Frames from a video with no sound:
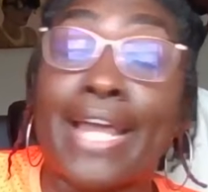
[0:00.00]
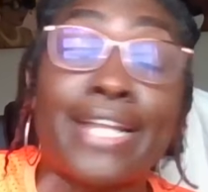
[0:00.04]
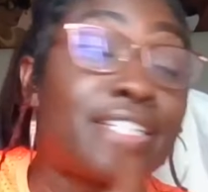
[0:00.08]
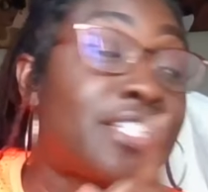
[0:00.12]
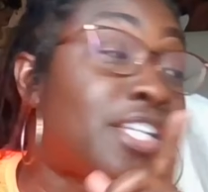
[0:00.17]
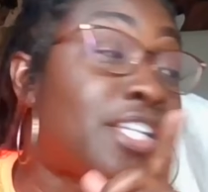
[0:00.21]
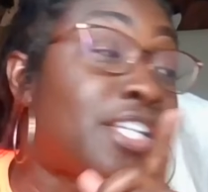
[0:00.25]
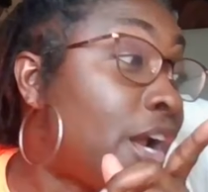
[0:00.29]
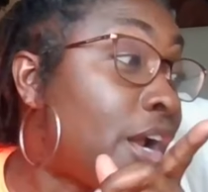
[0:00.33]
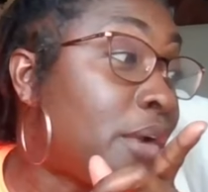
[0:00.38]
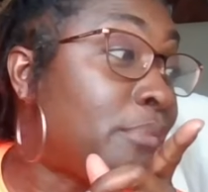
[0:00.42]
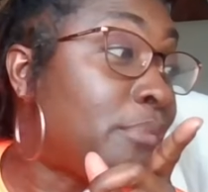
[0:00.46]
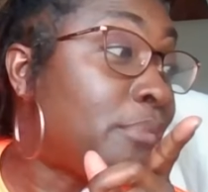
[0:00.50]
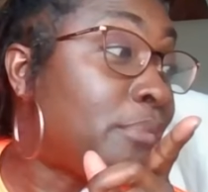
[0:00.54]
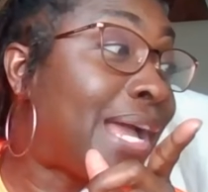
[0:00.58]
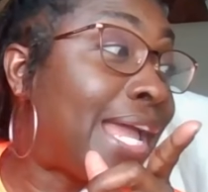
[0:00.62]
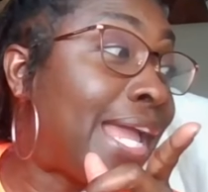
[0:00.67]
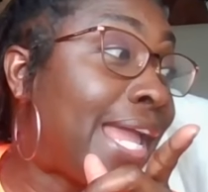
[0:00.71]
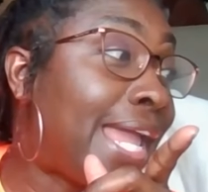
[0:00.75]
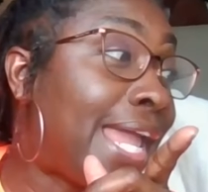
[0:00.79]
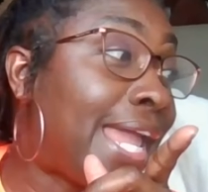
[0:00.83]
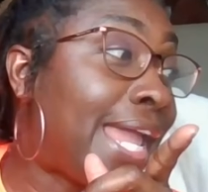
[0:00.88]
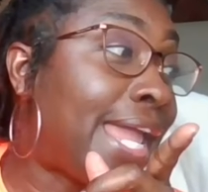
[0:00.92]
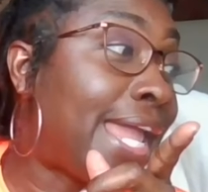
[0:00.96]
when I turn
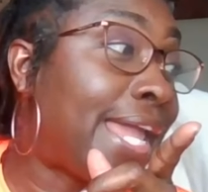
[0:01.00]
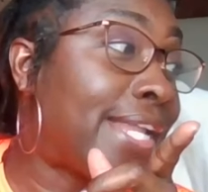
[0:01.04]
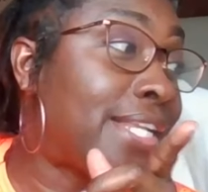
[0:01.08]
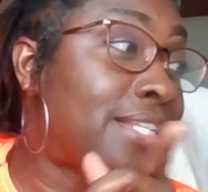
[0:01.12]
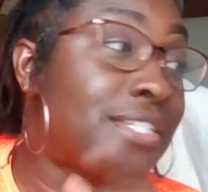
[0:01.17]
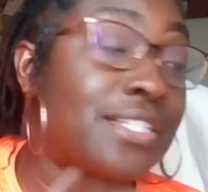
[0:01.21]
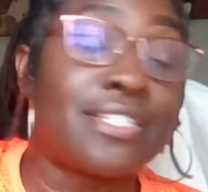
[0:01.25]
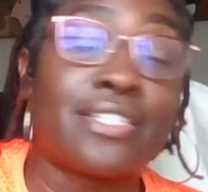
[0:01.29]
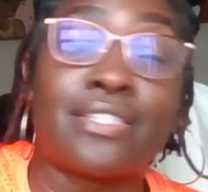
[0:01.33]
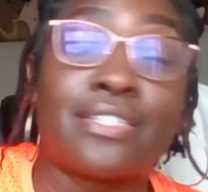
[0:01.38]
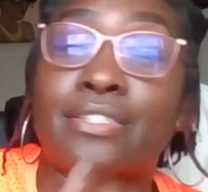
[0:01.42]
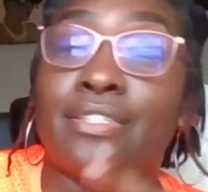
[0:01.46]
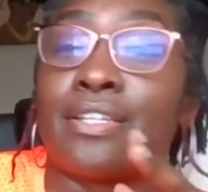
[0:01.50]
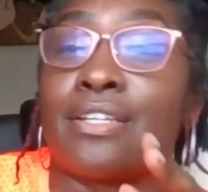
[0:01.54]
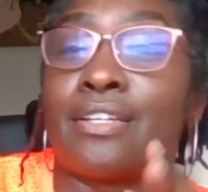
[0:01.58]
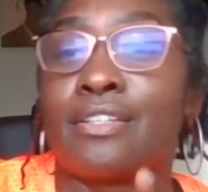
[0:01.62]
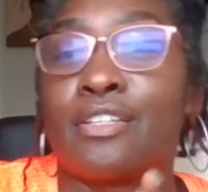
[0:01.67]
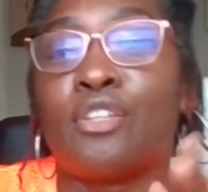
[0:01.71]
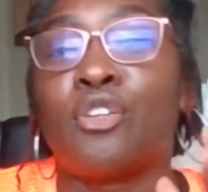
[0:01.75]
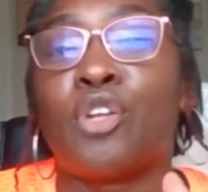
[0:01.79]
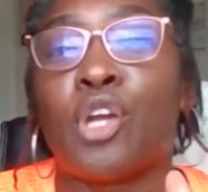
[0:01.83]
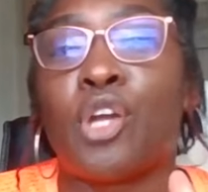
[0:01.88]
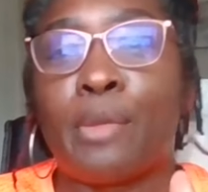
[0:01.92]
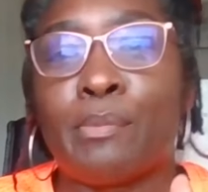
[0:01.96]
my head just
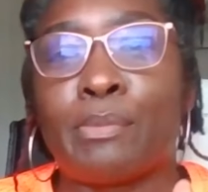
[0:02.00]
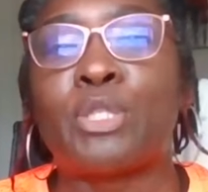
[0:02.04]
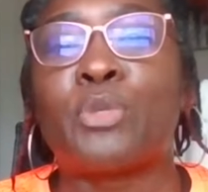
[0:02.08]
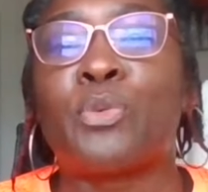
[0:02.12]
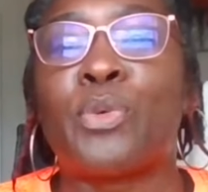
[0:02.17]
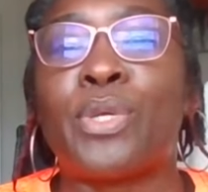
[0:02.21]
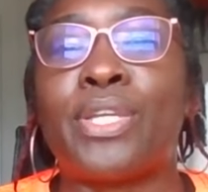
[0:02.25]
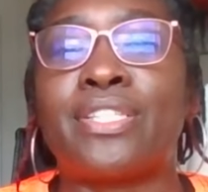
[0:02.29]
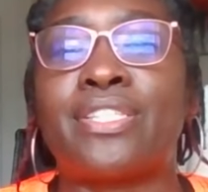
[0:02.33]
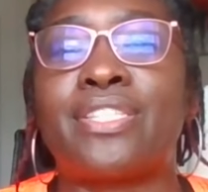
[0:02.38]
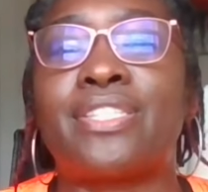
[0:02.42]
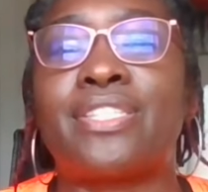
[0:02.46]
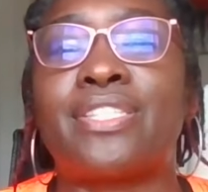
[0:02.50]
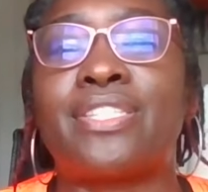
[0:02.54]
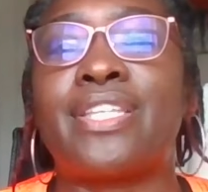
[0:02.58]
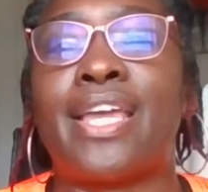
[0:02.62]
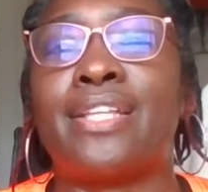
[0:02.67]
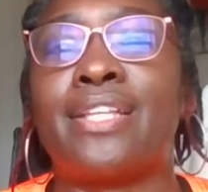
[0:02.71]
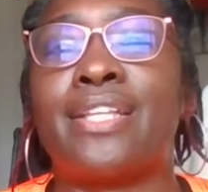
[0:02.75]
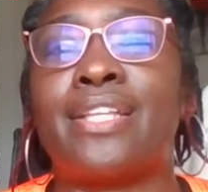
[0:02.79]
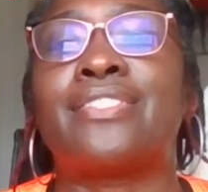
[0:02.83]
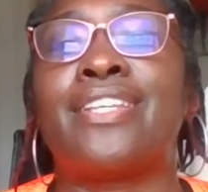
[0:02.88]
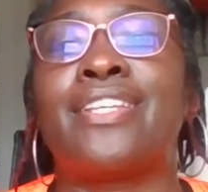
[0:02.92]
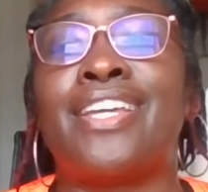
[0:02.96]
to, you know, in between
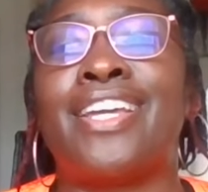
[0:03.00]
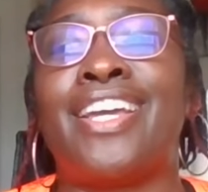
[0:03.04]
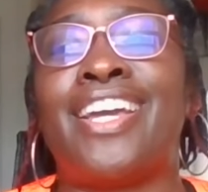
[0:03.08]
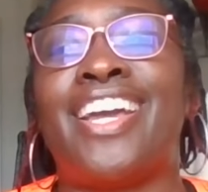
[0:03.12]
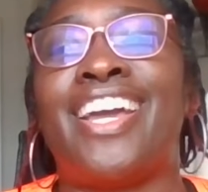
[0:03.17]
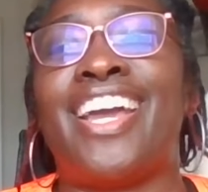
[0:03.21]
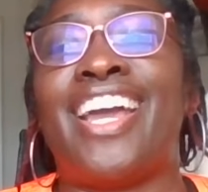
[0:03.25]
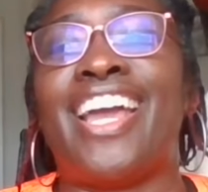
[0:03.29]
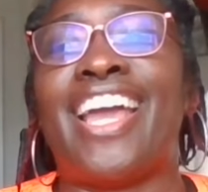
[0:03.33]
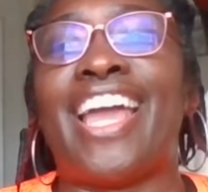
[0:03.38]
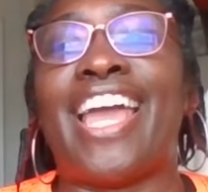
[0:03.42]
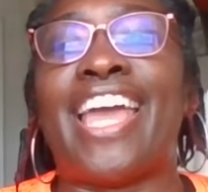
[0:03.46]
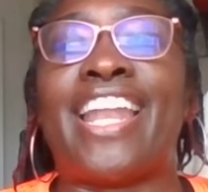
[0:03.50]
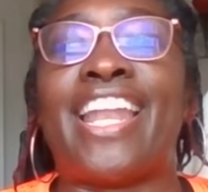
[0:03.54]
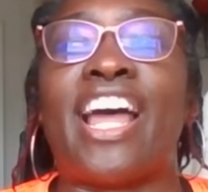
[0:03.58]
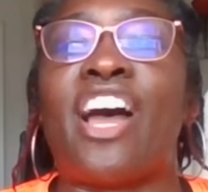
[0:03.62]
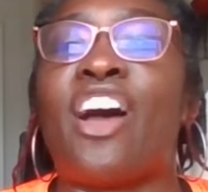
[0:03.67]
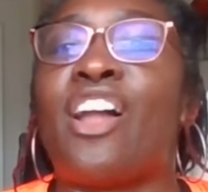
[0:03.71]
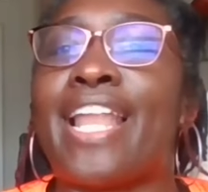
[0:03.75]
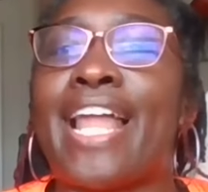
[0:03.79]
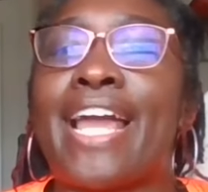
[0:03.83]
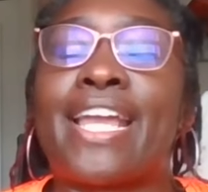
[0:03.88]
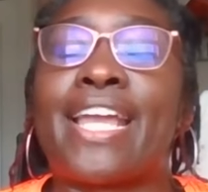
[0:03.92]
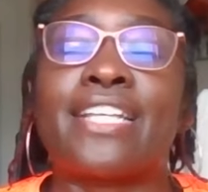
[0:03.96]
sets and
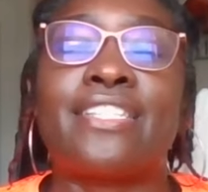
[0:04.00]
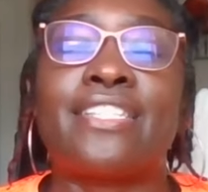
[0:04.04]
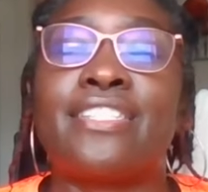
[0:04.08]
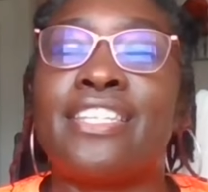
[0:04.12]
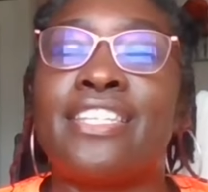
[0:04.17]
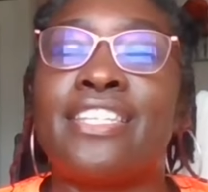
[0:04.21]
right. all